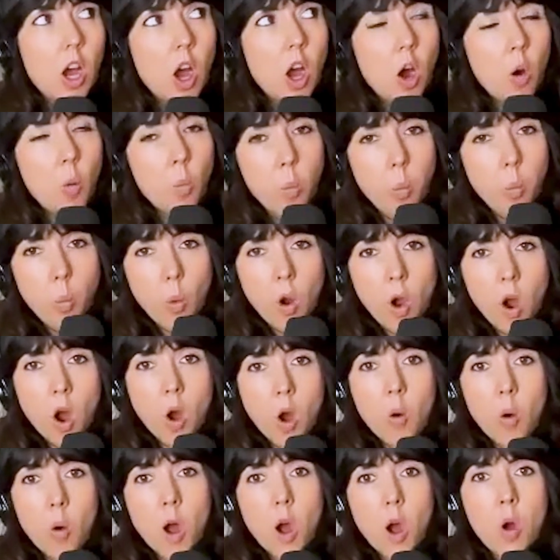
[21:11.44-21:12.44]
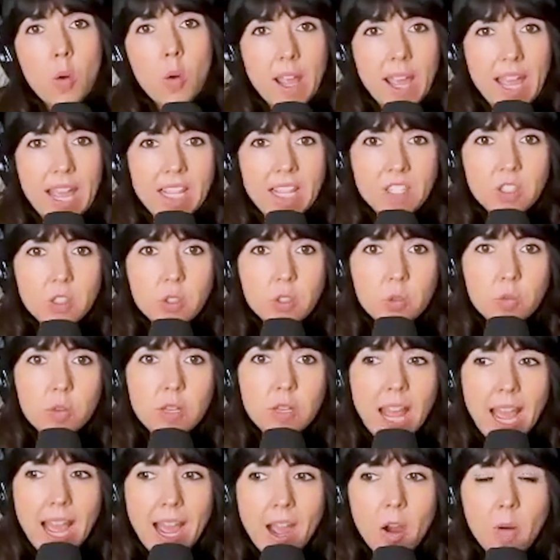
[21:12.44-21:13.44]
Whoa, okay, so
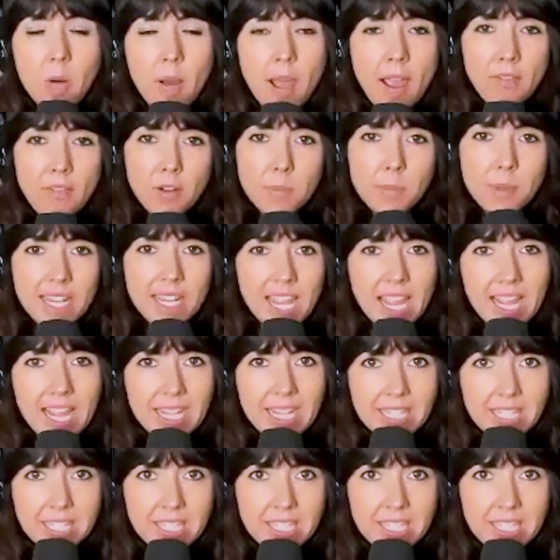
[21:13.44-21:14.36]
now everybody hates